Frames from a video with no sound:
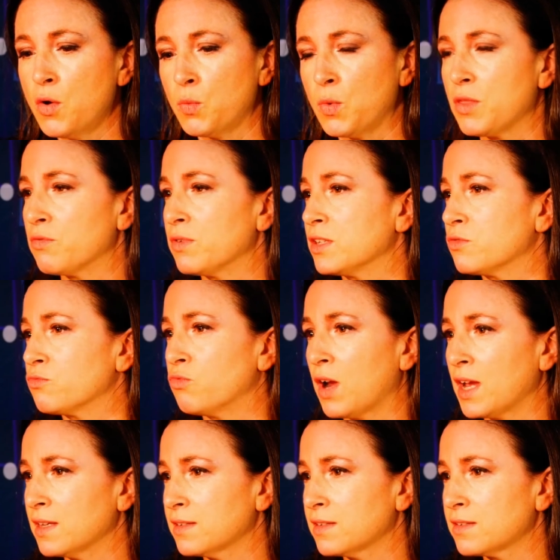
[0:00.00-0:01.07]
whether it's
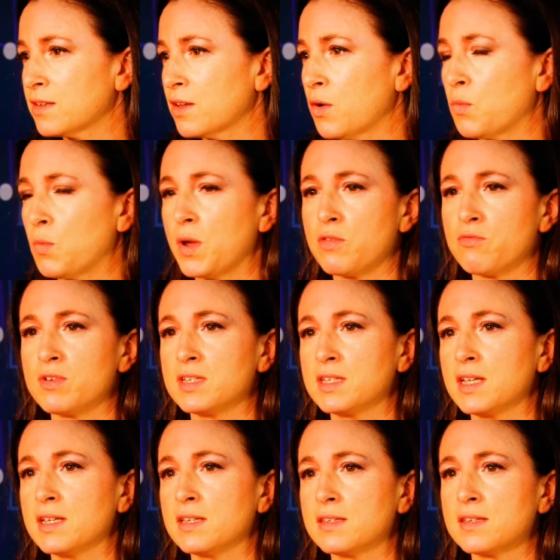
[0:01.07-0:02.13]
race, whether
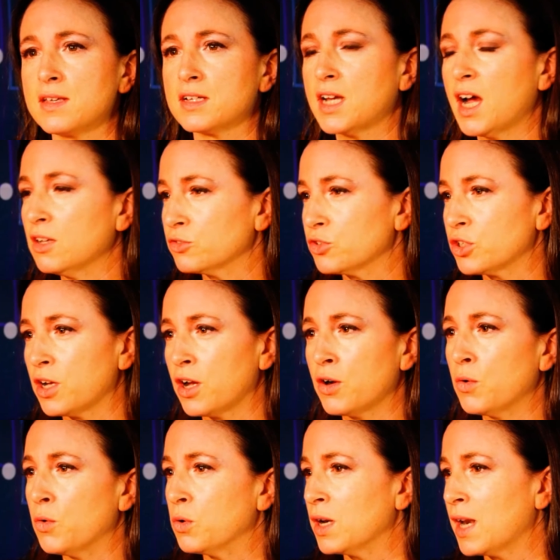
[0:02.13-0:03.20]
it is
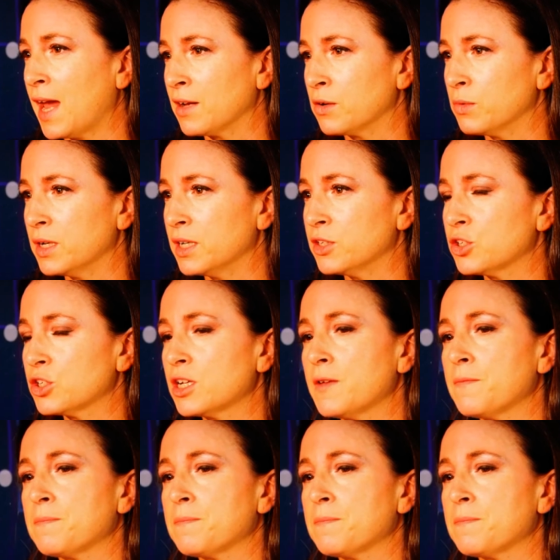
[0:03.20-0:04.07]
culture or language.